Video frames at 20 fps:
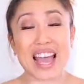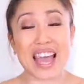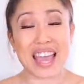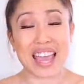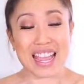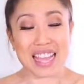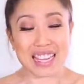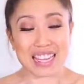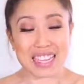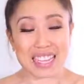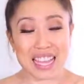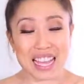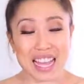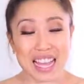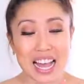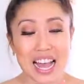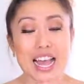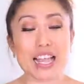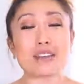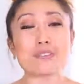And
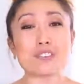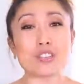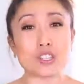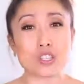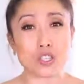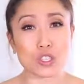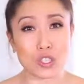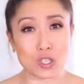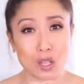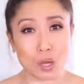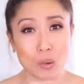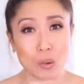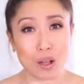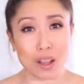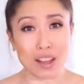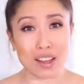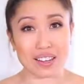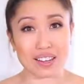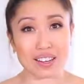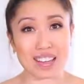I am just so
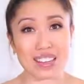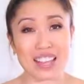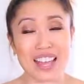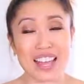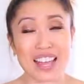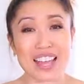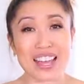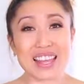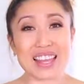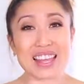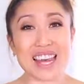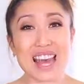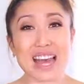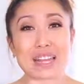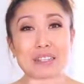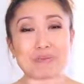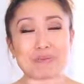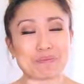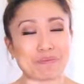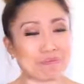honored
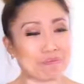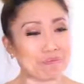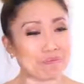that